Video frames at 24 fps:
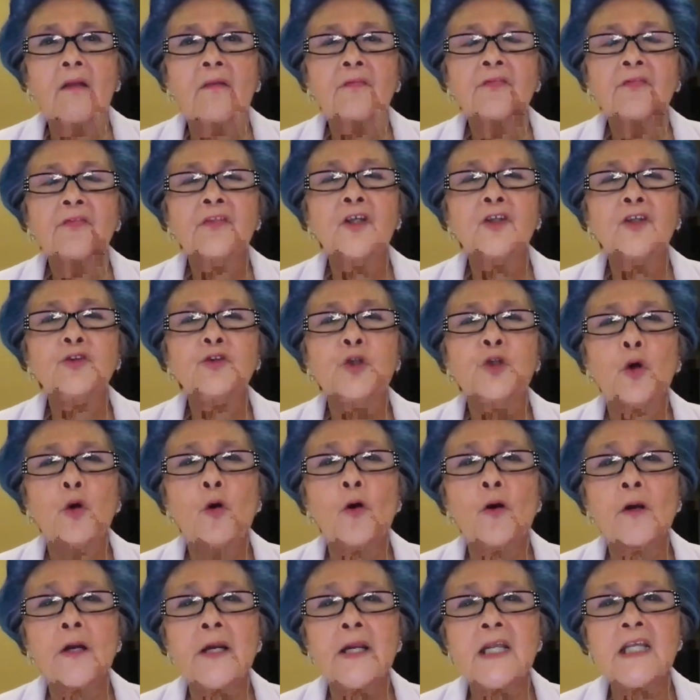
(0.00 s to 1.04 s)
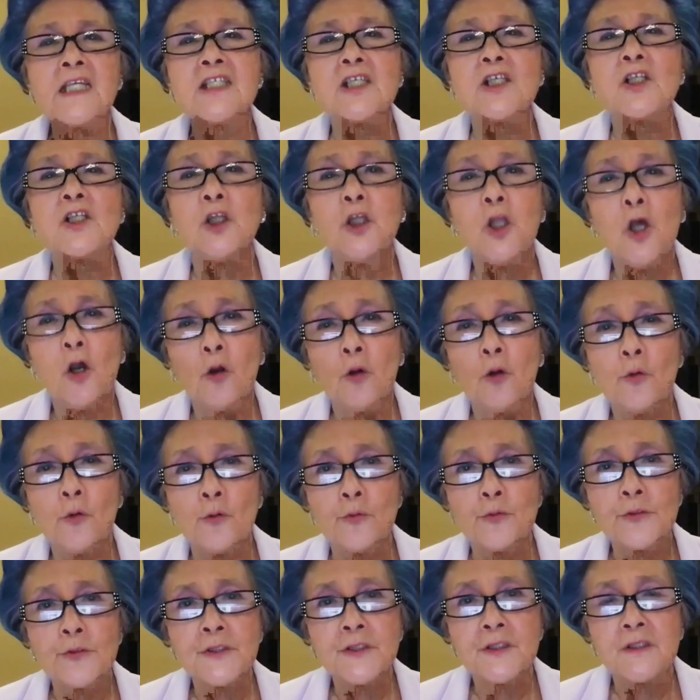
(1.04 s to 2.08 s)
The door is
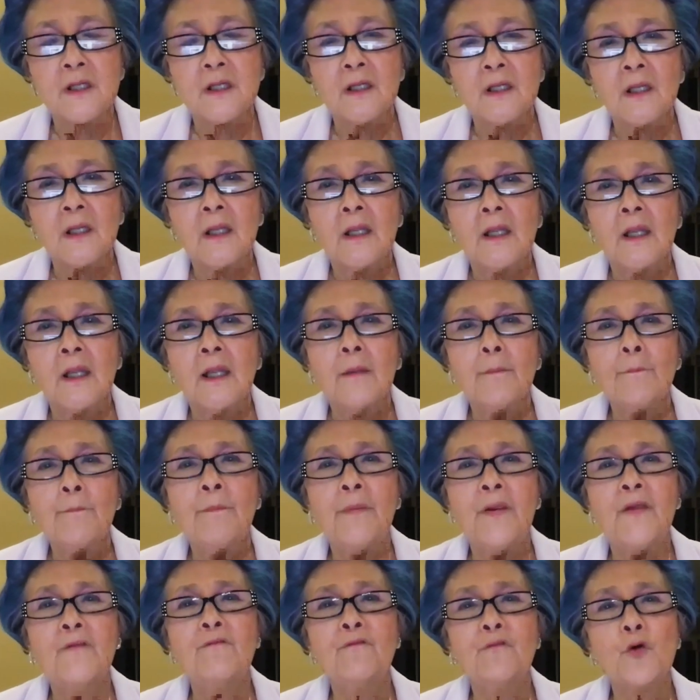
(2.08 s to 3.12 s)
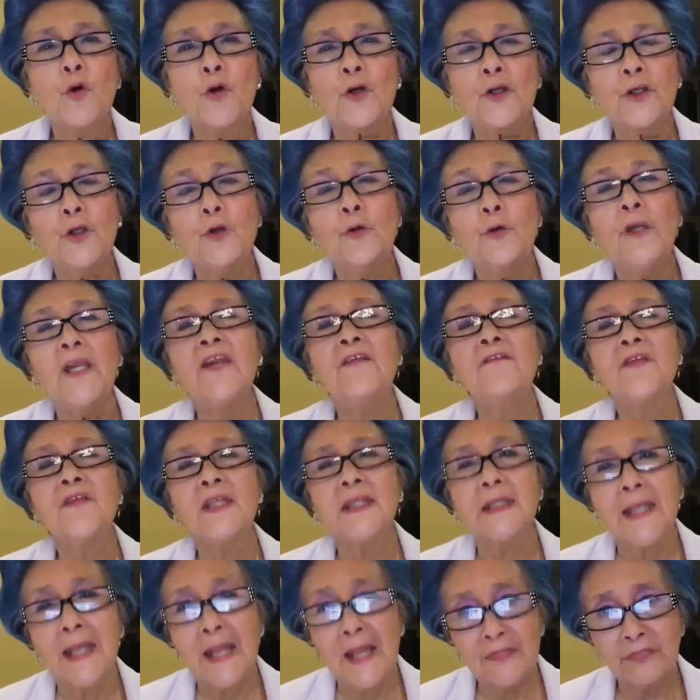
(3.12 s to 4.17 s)
closed before you even
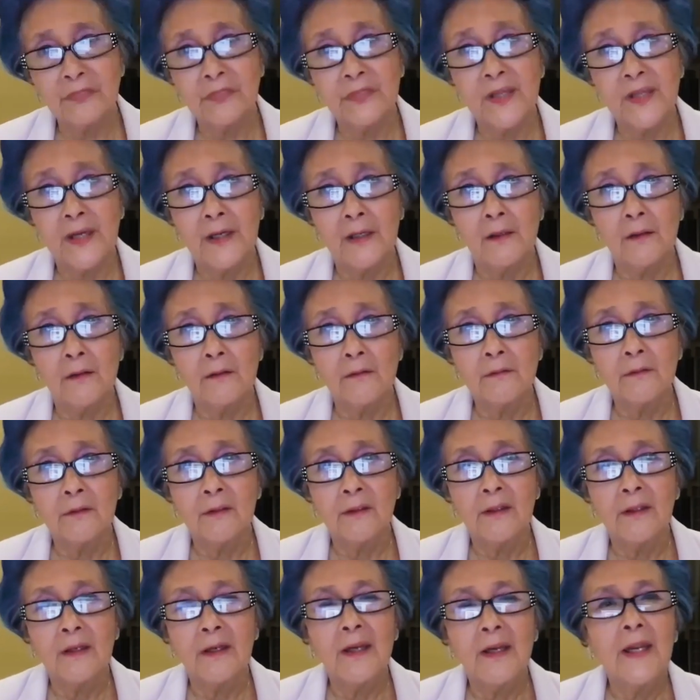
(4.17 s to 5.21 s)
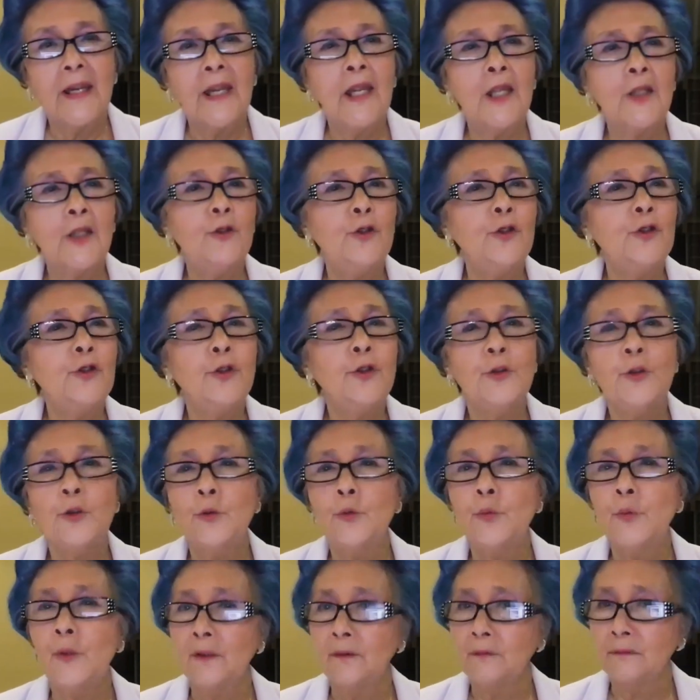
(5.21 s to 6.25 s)
get there, and
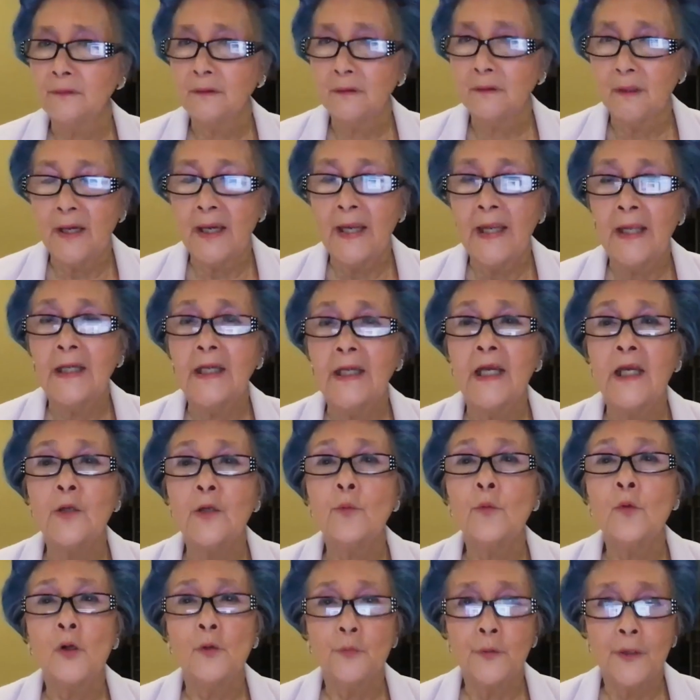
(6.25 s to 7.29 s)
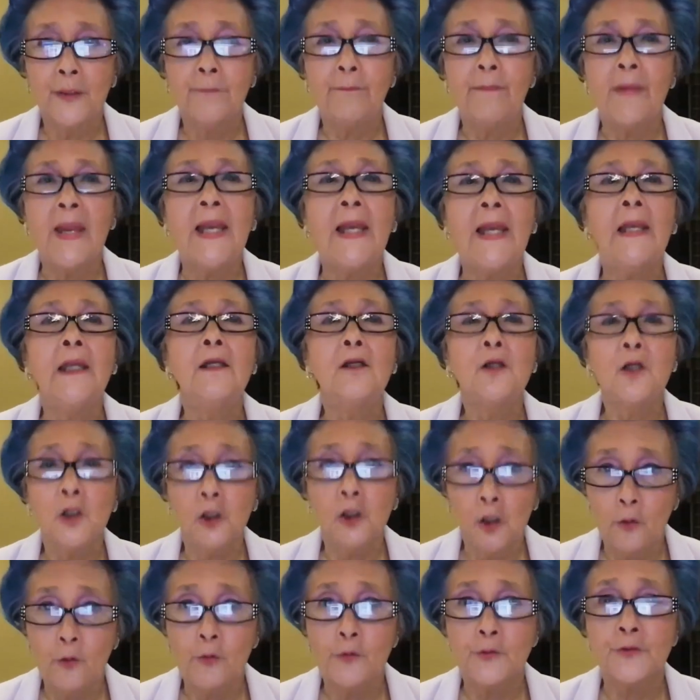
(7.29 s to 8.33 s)
it will remain
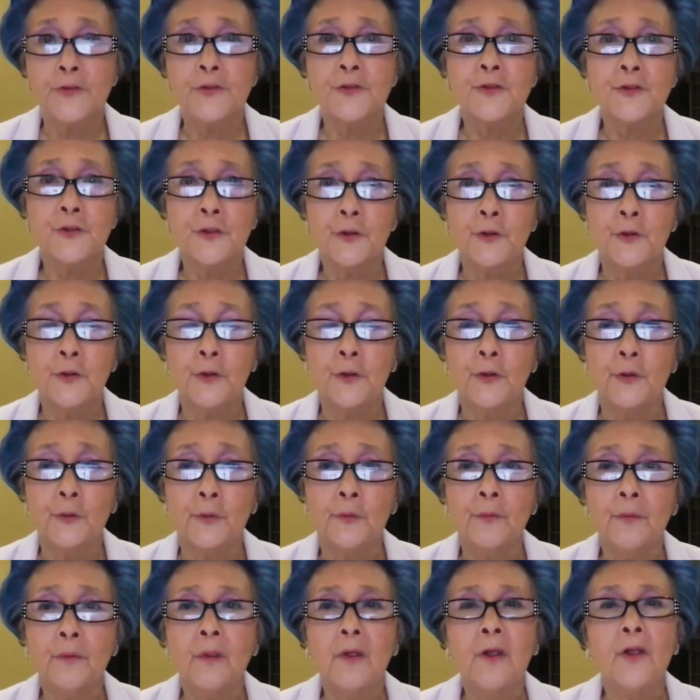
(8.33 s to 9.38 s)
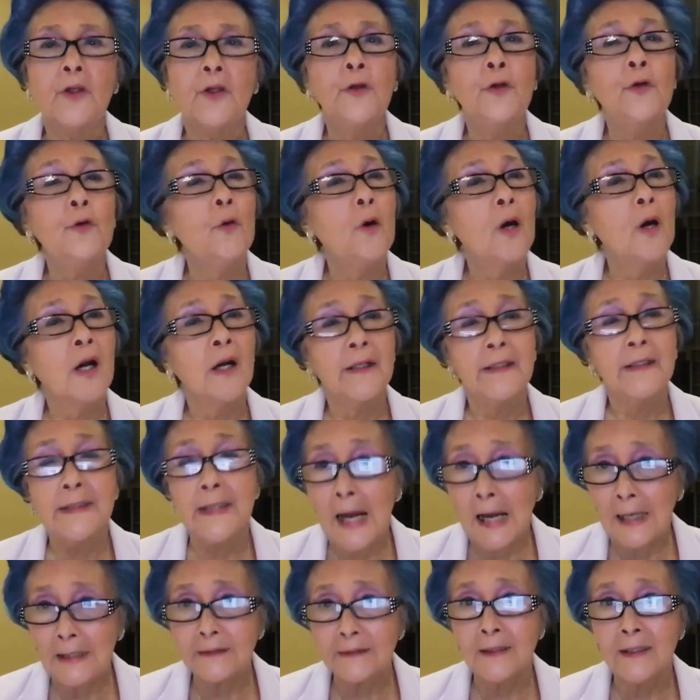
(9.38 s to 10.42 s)
closed to you. You are
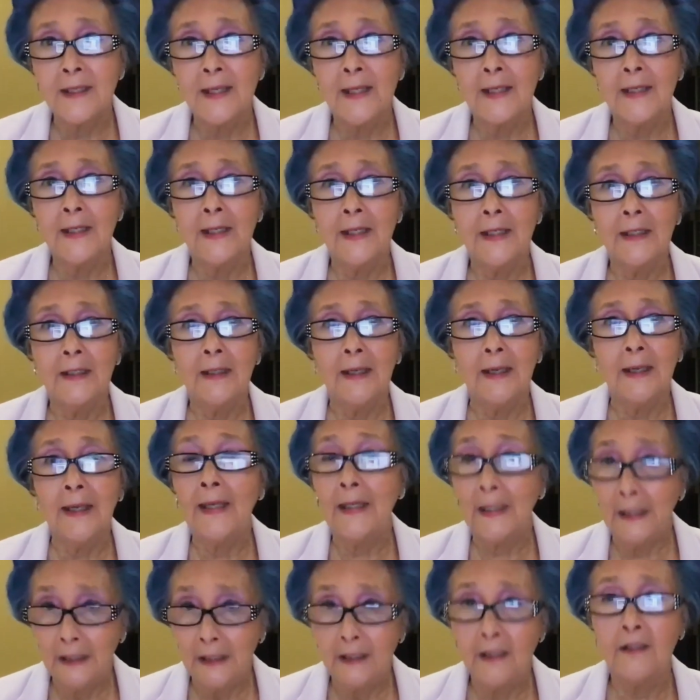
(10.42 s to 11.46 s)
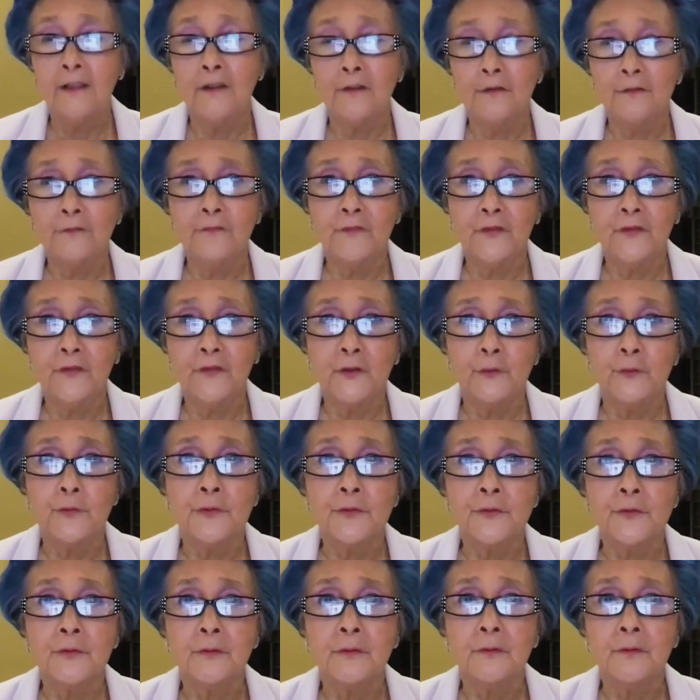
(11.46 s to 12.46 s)
not getting any interviews.